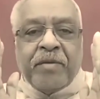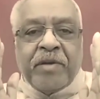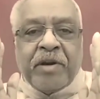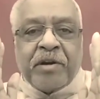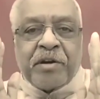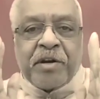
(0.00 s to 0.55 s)
I
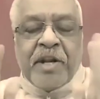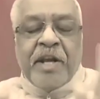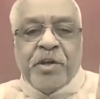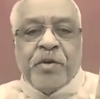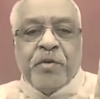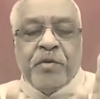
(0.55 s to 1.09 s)
will
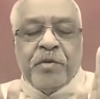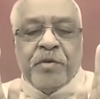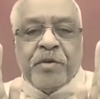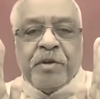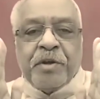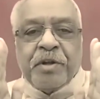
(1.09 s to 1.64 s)
try to
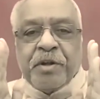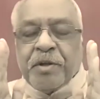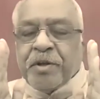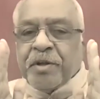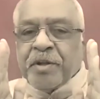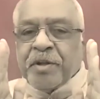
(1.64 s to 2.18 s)

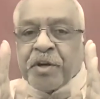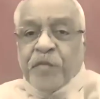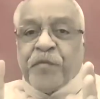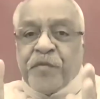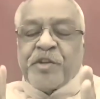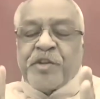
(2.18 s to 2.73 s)

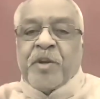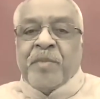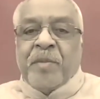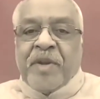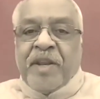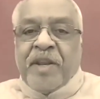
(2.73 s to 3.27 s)
refresh your
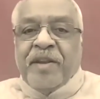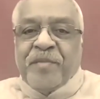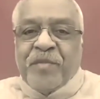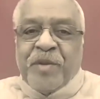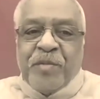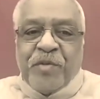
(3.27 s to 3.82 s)
memory
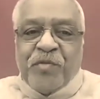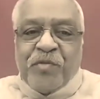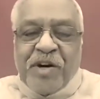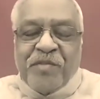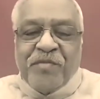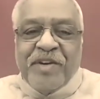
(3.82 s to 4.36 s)
about
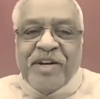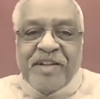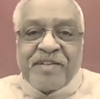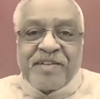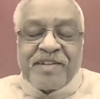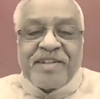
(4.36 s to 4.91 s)
what we
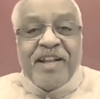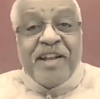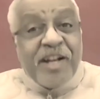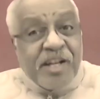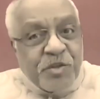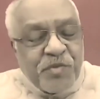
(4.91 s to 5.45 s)
discussed
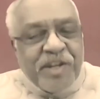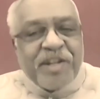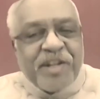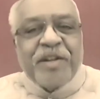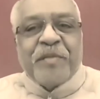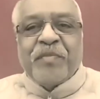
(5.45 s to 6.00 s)
last
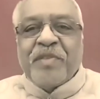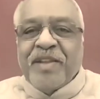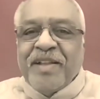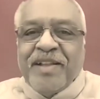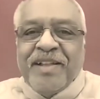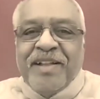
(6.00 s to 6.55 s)
week.
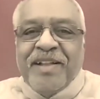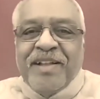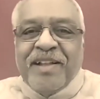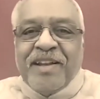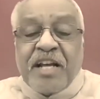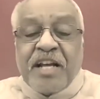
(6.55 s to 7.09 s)

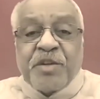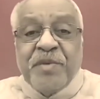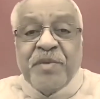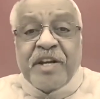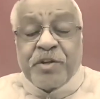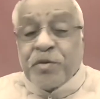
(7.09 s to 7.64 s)
Last
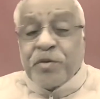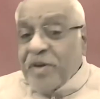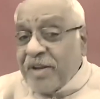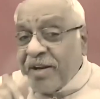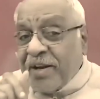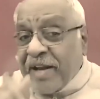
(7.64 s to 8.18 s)
week I showed
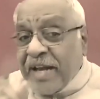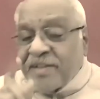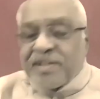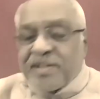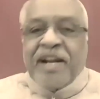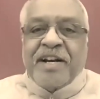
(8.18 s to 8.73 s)

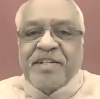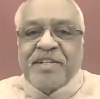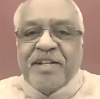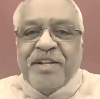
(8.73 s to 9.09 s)
9 slides.